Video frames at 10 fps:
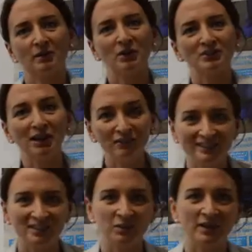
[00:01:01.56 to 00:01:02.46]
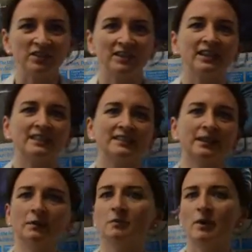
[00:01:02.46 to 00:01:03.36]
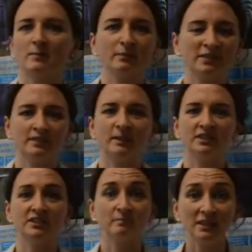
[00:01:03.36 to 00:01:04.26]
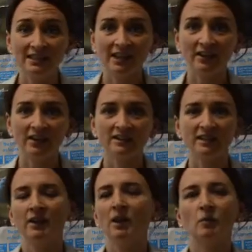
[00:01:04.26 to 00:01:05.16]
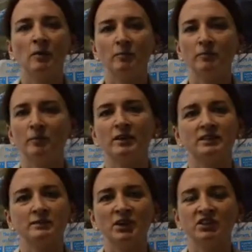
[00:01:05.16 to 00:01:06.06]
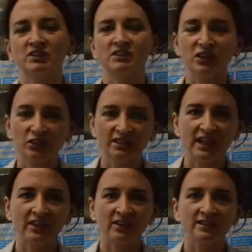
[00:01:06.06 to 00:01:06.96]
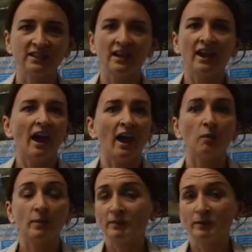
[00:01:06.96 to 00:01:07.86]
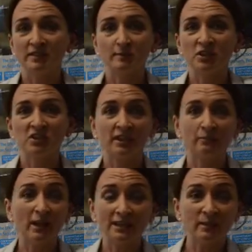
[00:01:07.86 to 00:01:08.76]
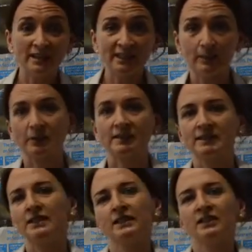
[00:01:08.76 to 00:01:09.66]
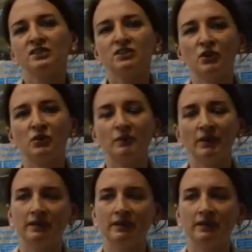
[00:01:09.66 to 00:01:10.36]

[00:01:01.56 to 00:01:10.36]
in a post-conflict situation is women's participation as mediators, women's participation as negotiators, women's participation as peacekeepers. So